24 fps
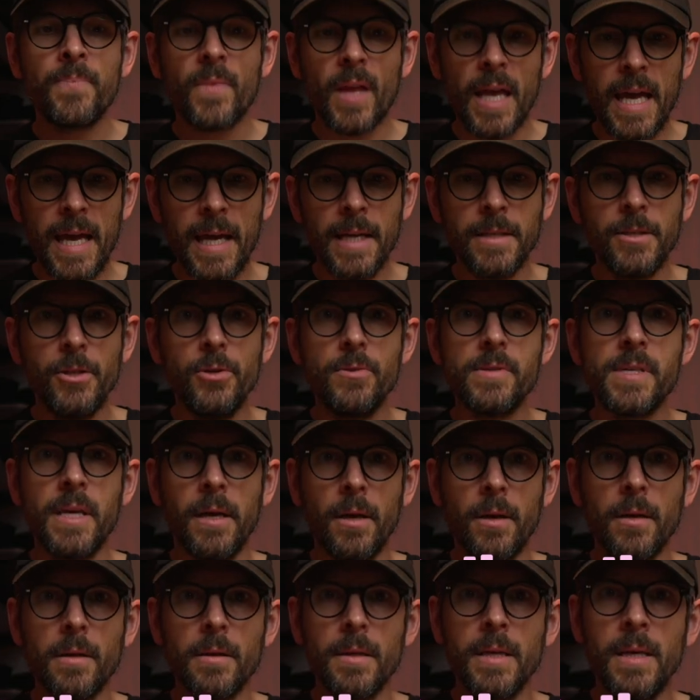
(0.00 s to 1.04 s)
And
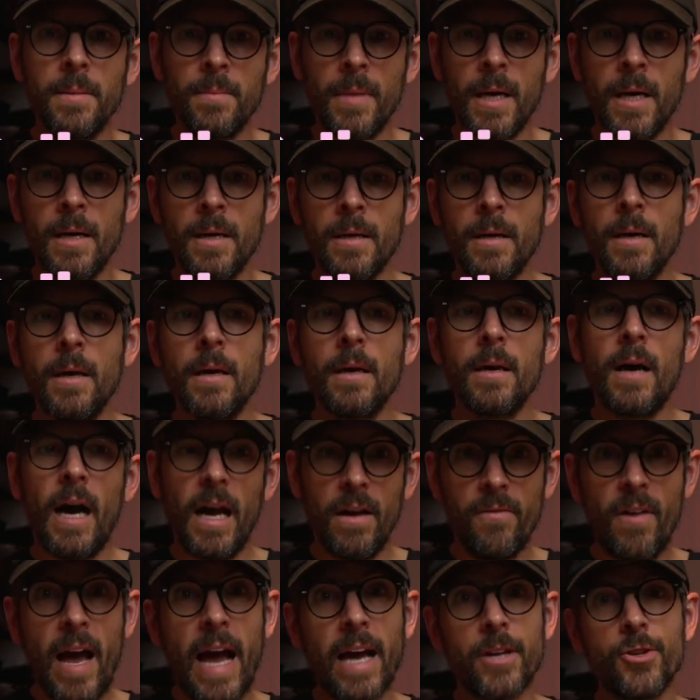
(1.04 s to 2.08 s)
using Colima
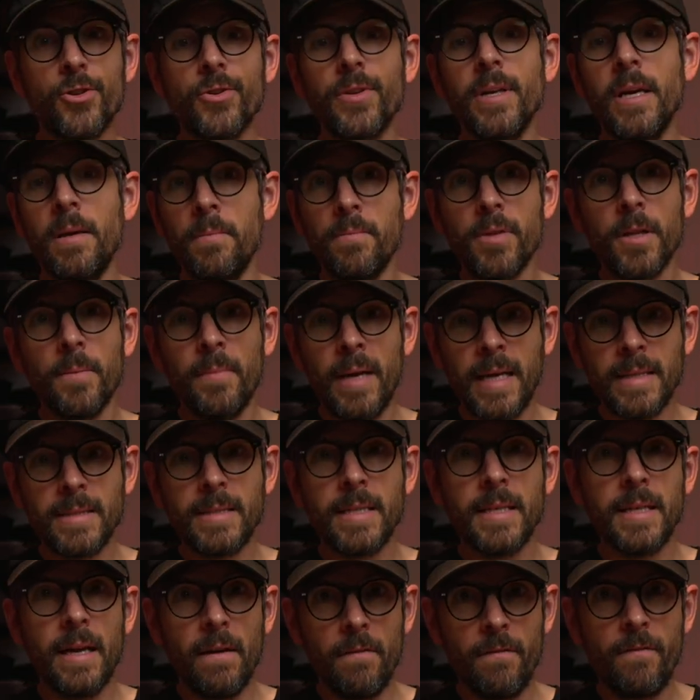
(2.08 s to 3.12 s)
I've actually
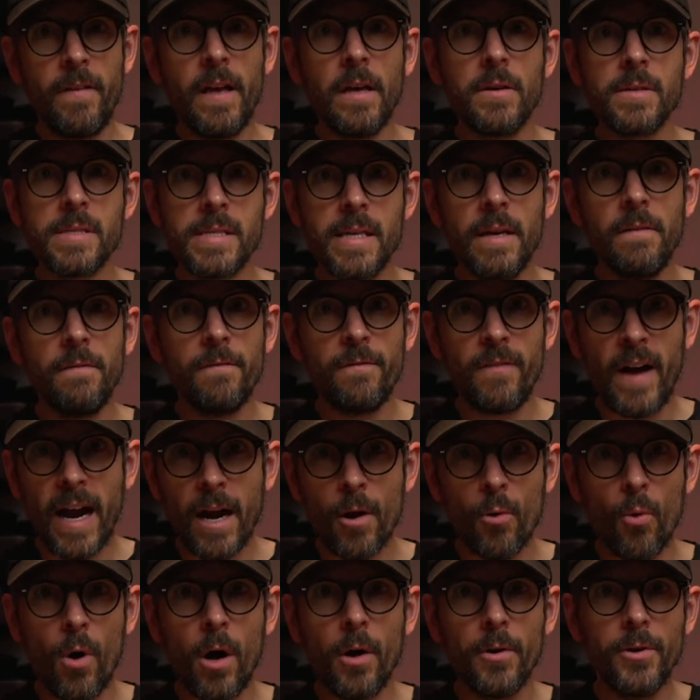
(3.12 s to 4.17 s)
implemented a fail-safe
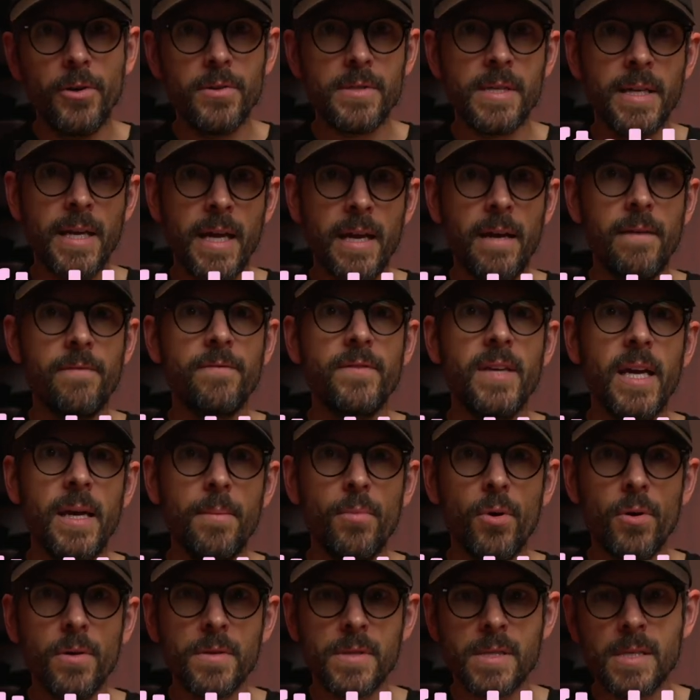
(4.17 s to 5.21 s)
firewall using
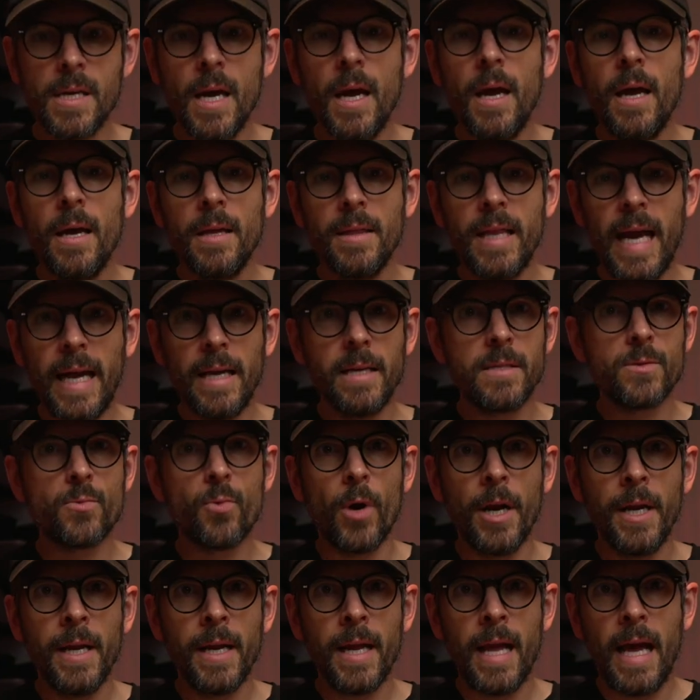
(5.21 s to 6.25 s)
nftables that is
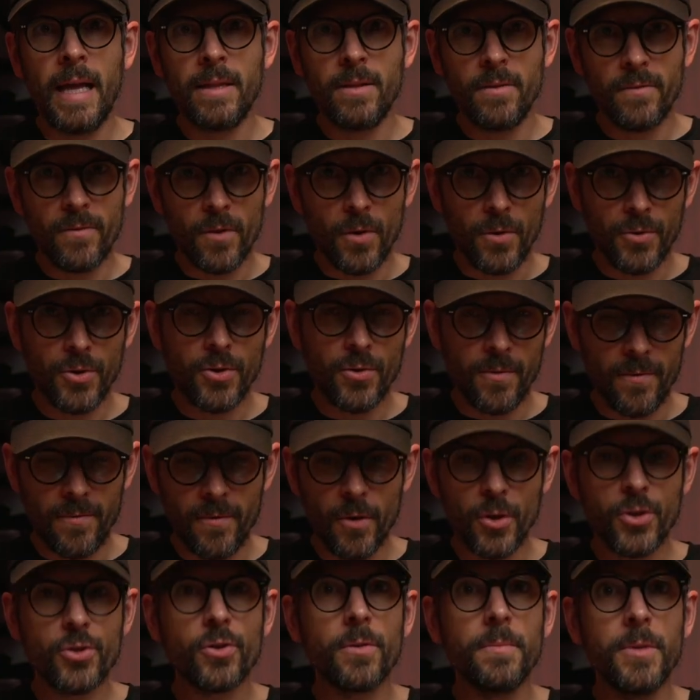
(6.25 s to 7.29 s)
running at the
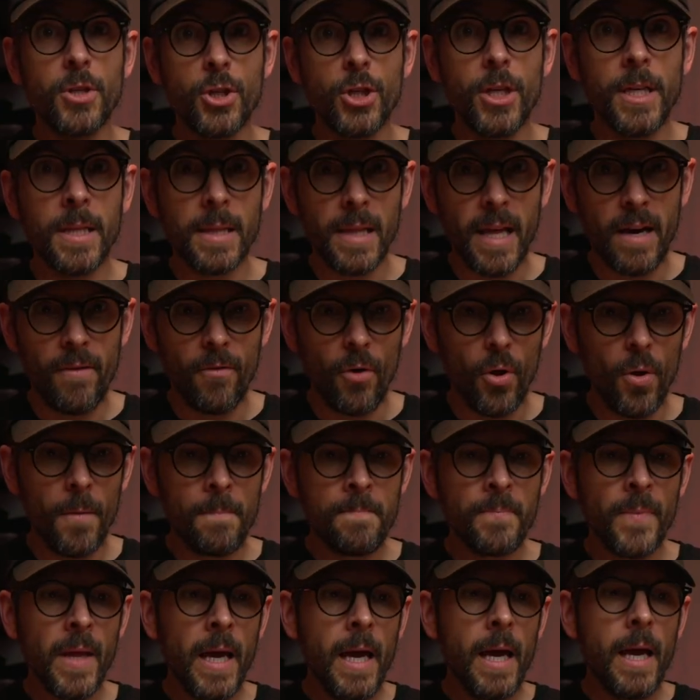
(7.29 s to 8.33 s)
virtual machine level.
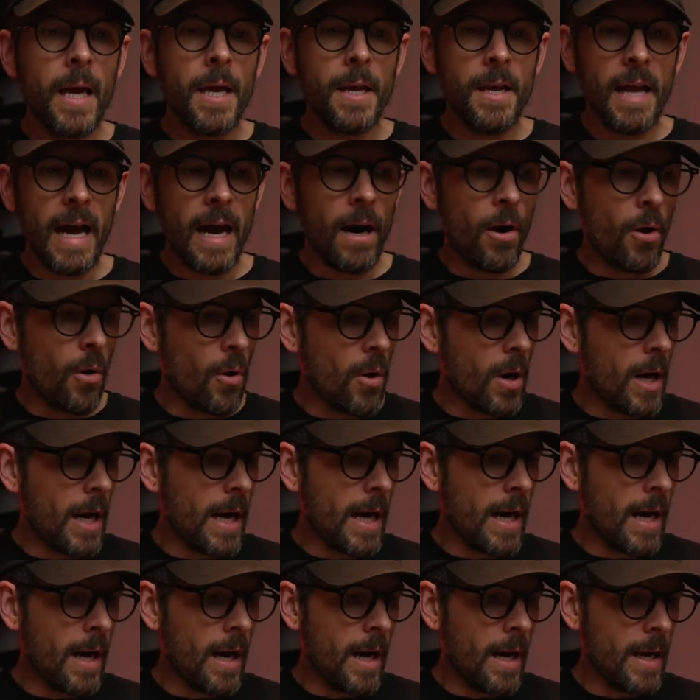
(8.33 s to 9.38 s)
Now,
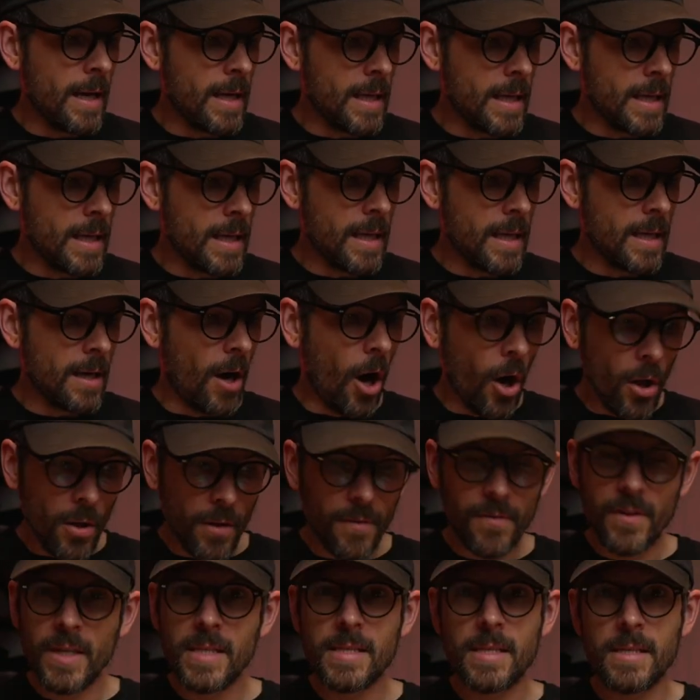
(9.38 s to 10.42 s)
uh, all
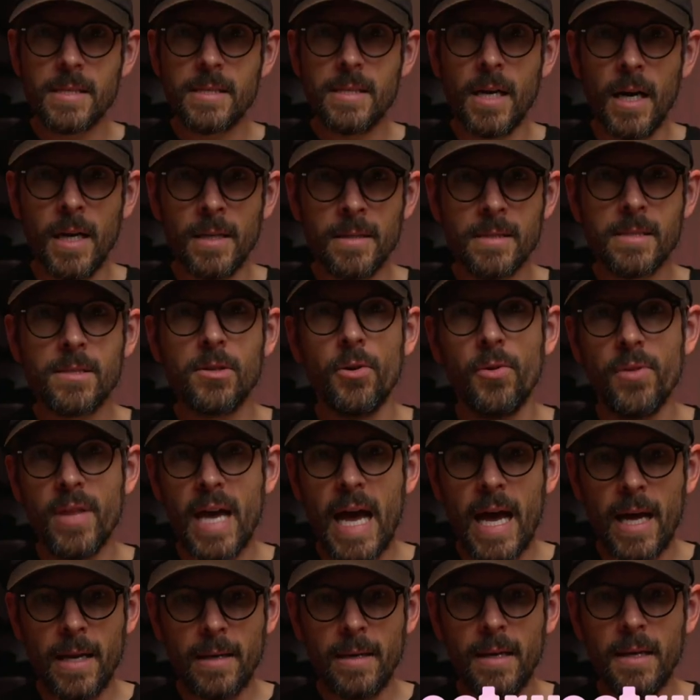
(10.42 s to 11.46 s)
of this is done so
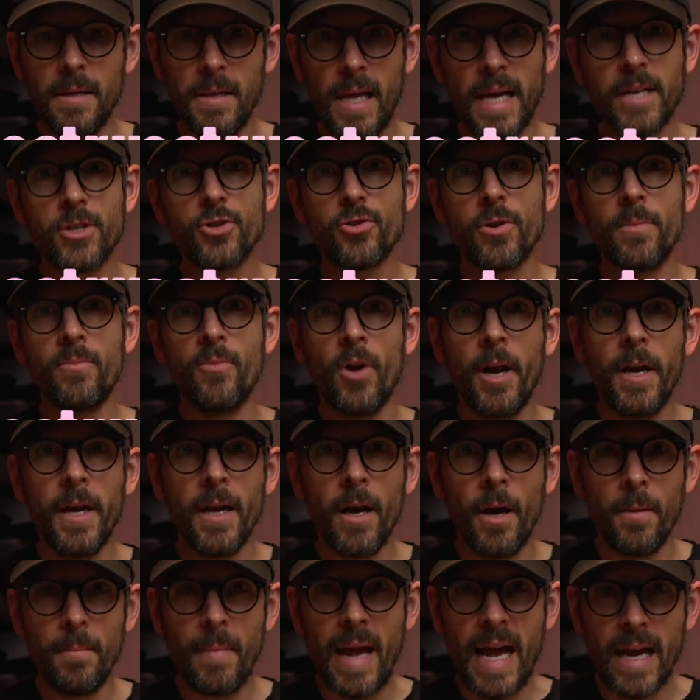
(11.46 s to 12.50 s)
that Electrum running
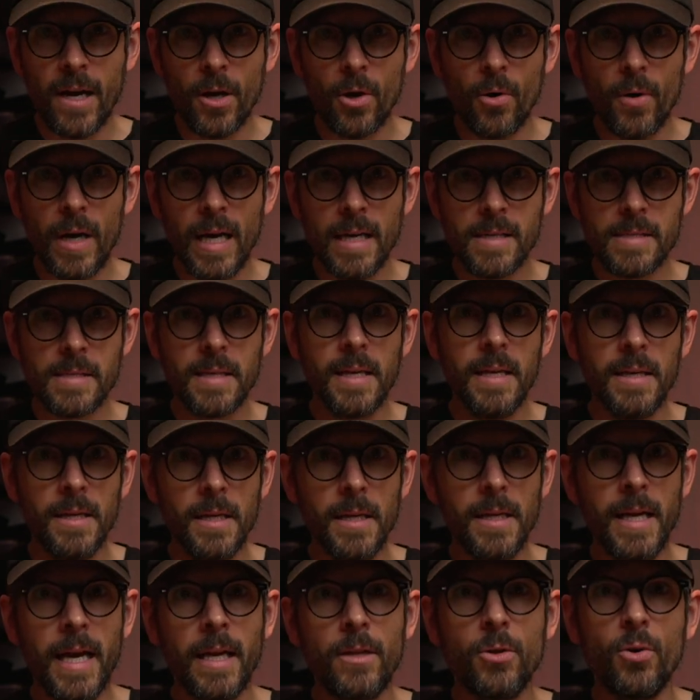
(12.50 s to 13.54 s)
on macOS can
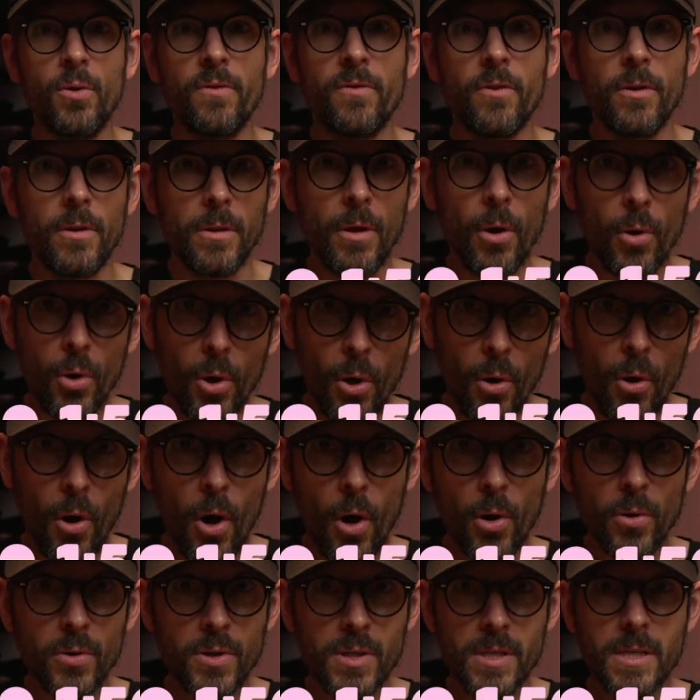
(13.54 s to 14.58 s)
connect over
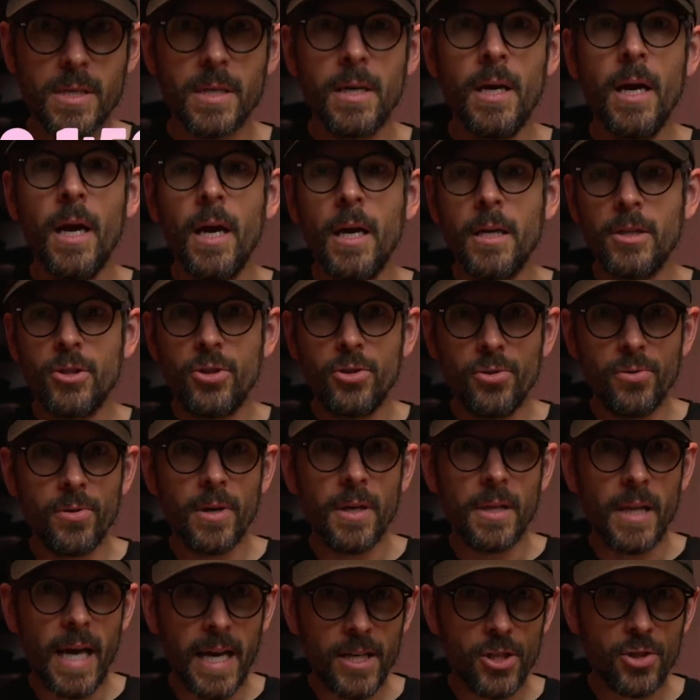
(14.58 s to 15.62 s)
localhost to
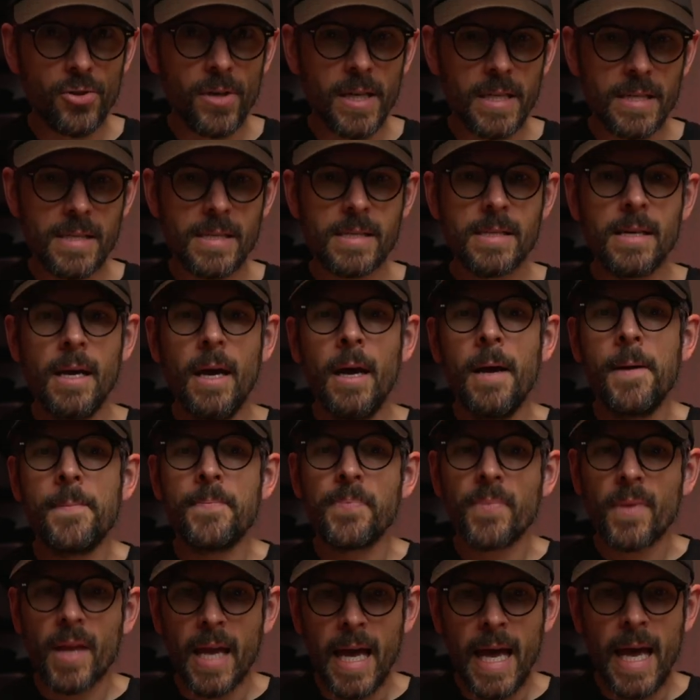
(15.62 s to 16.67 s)
Electrs,
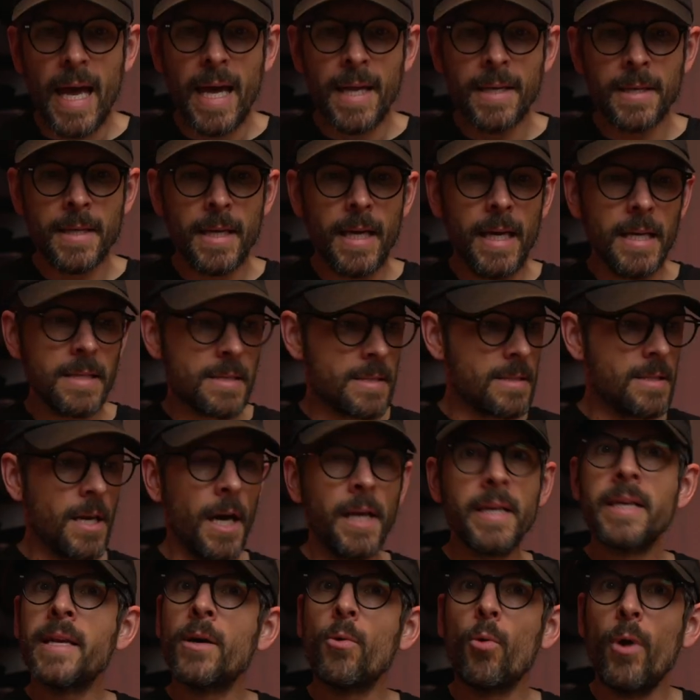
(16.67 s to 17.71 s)
and it's
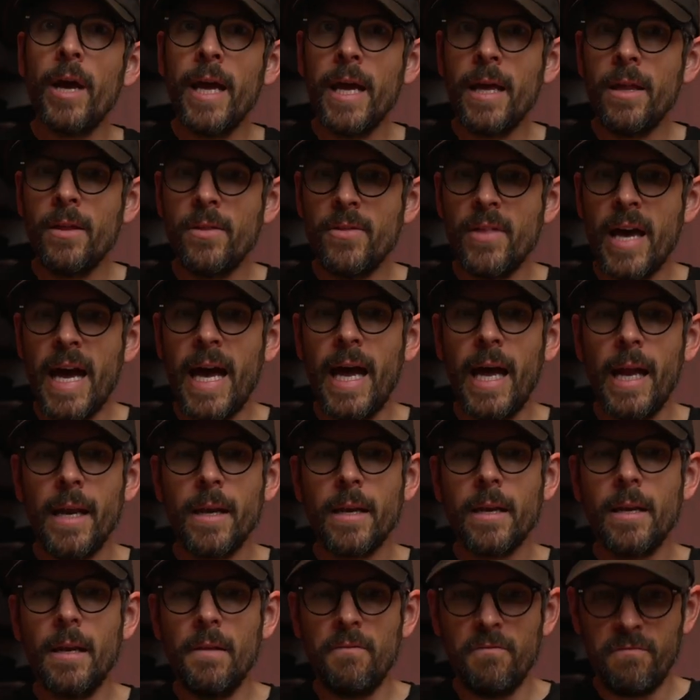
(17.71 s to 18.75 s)
done in a way
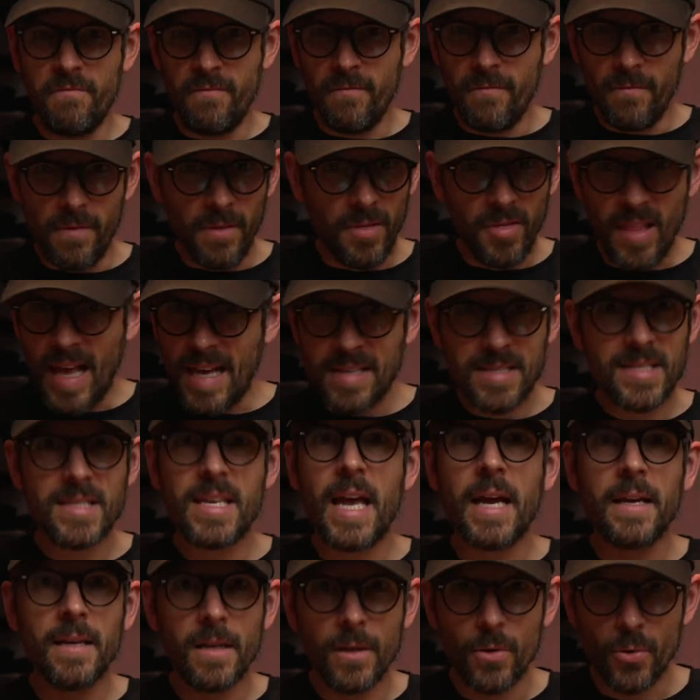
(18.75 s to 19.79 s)
that less
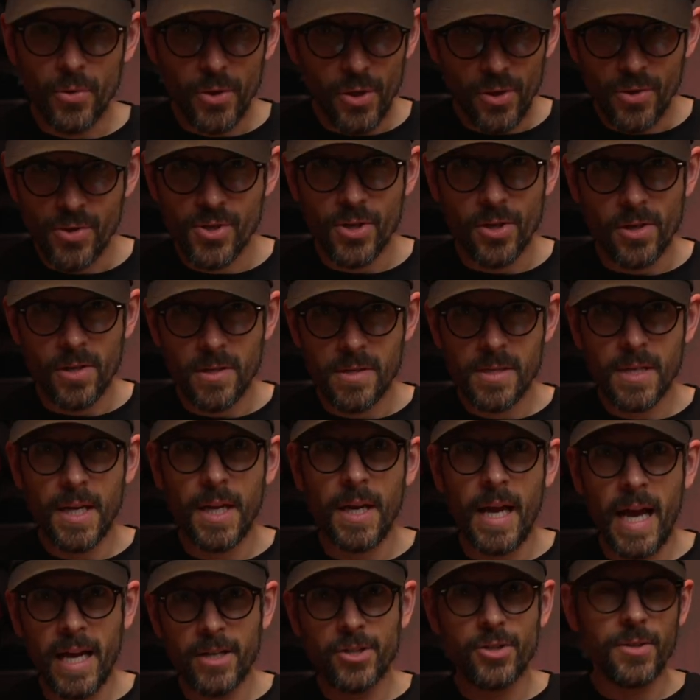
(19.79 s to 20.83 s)
technical users
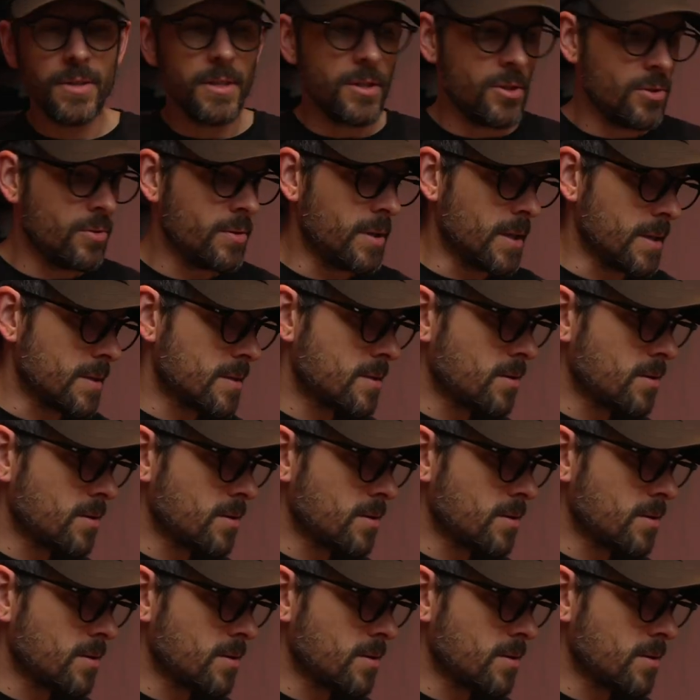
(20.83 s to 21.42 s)
can actually do this.